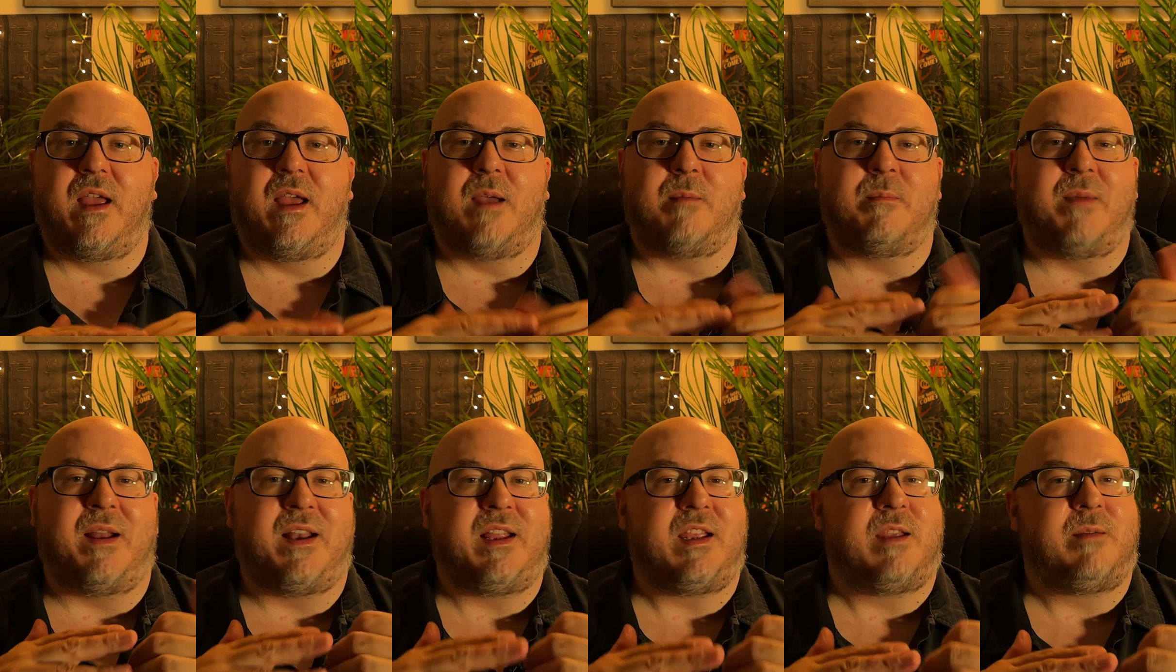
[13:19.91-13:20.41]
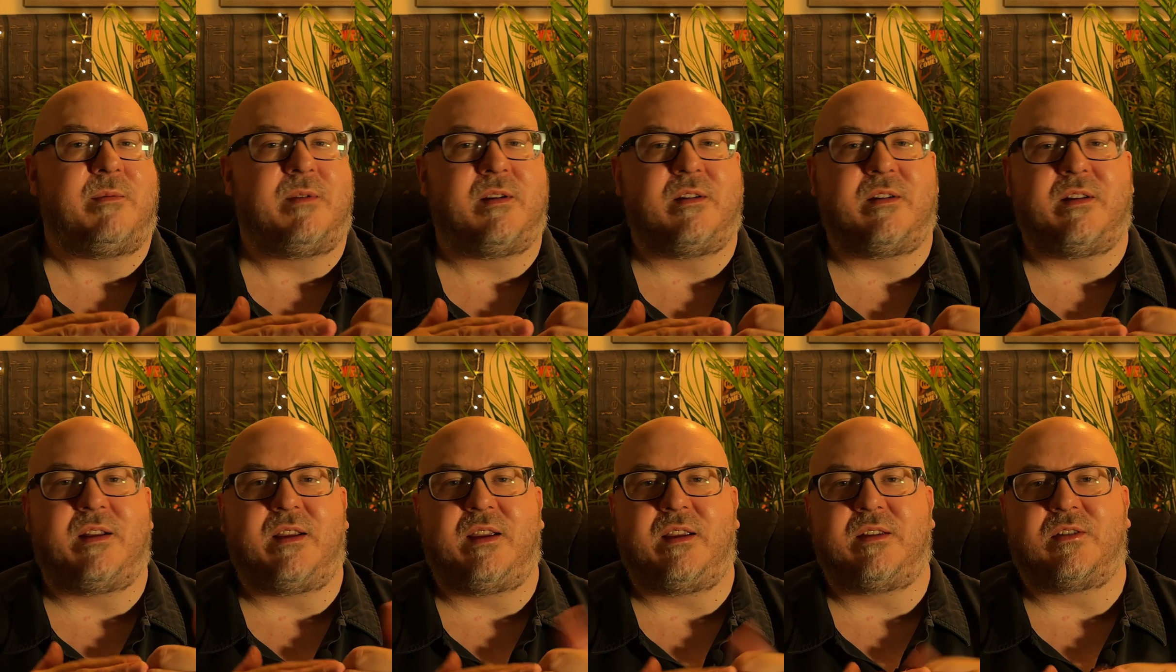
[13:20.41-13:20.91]
many
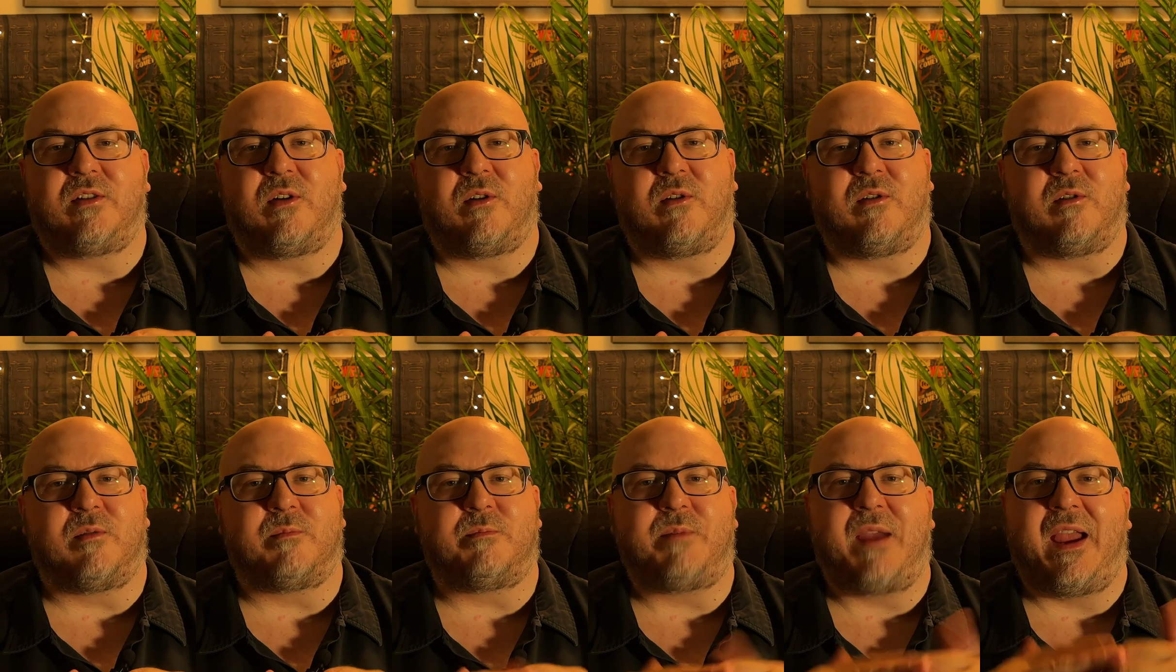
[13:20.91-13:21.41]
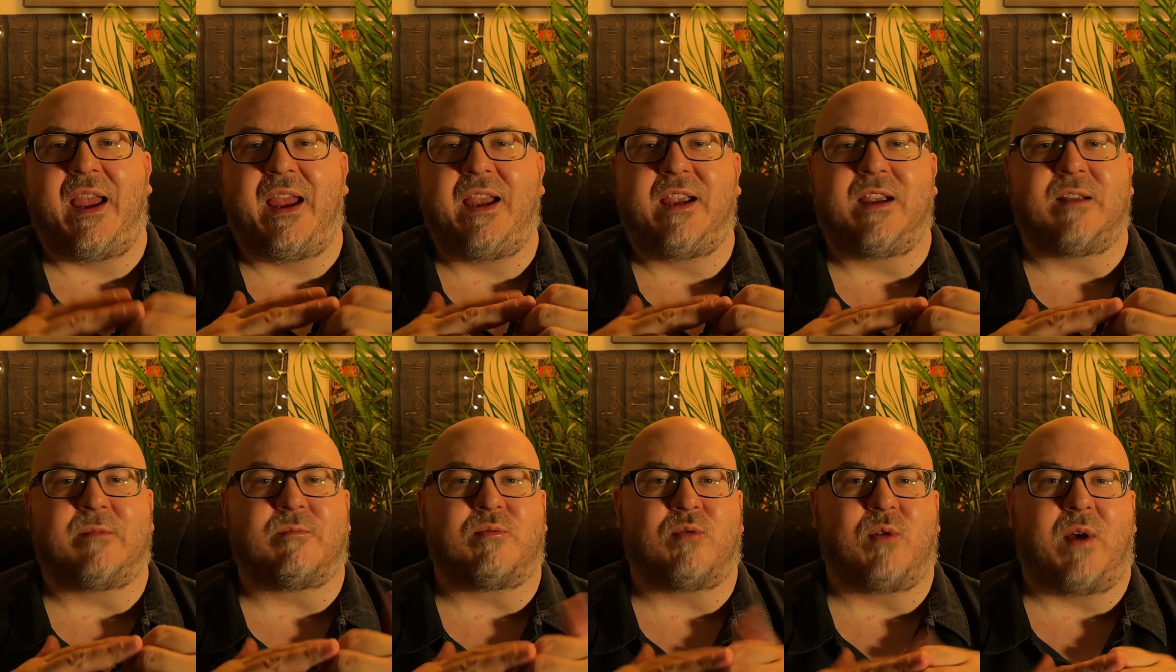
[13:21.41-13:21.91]
communities hold
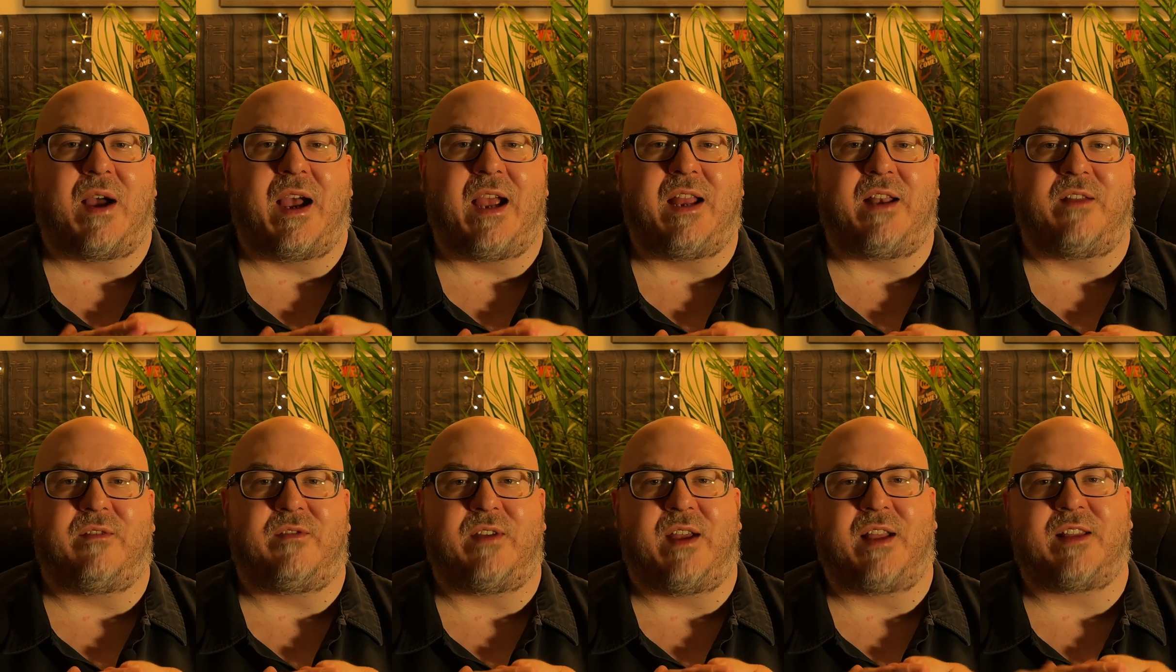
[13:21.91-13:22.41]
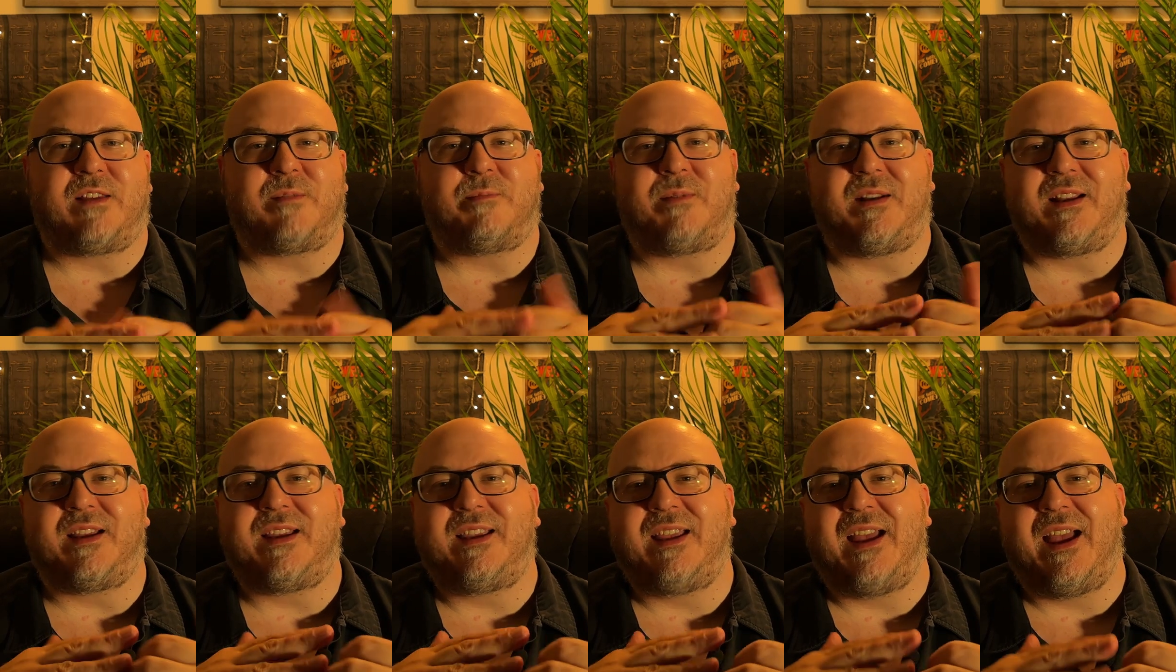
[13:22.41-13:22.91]
pagan pride events, but
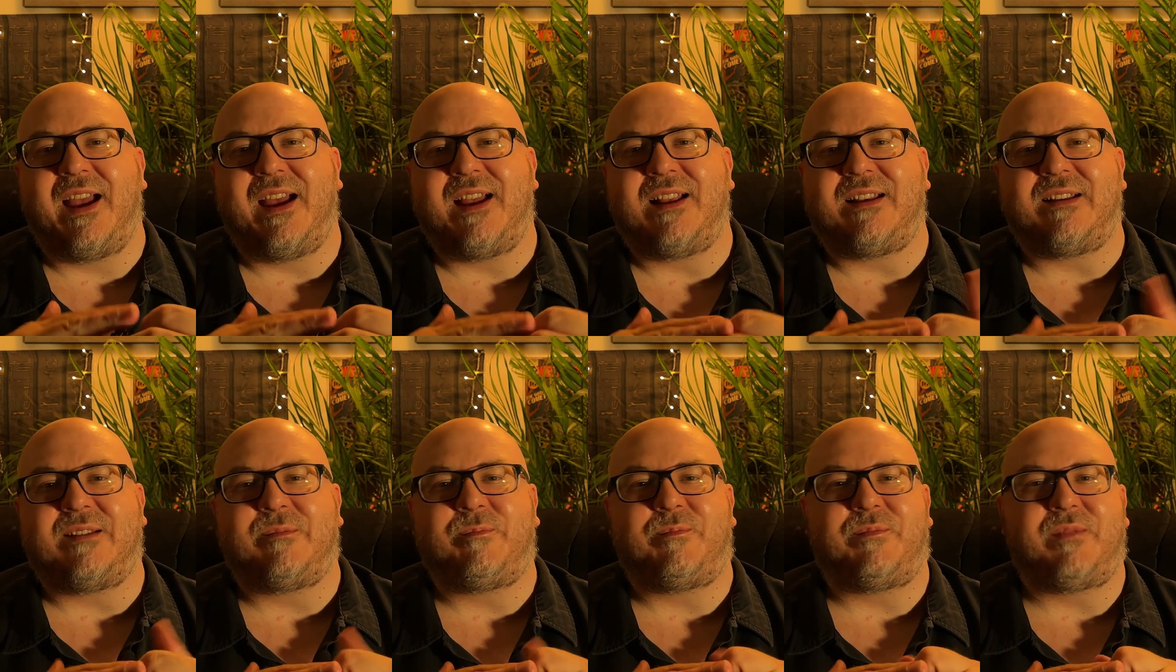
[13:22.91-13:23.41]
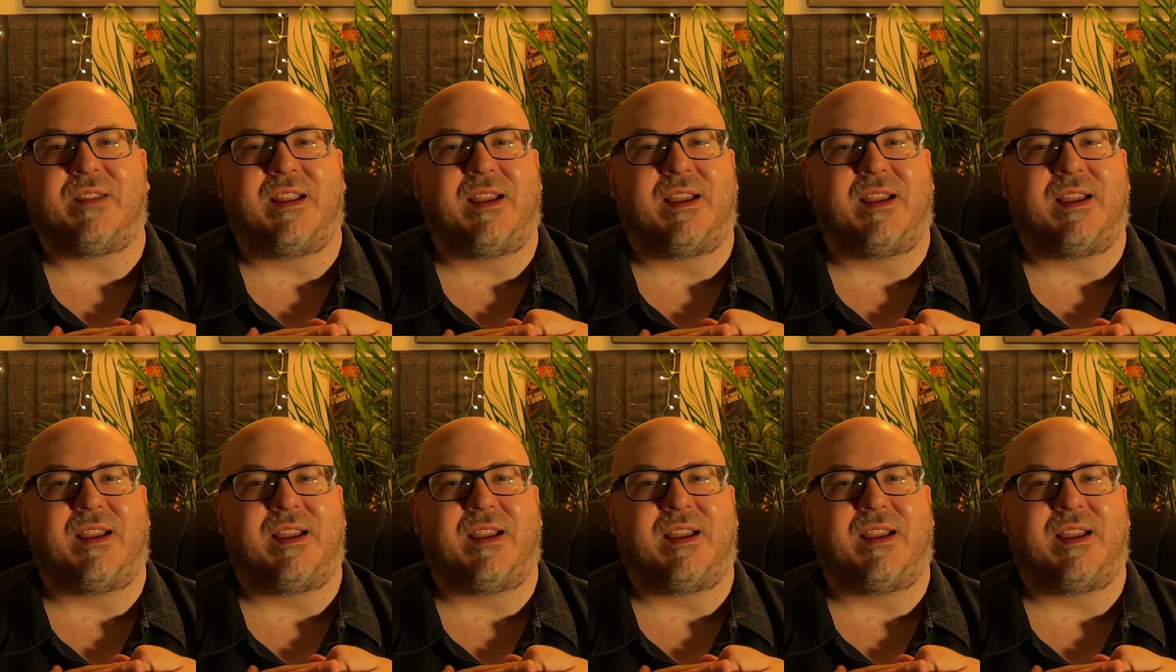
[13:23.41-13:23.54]
again,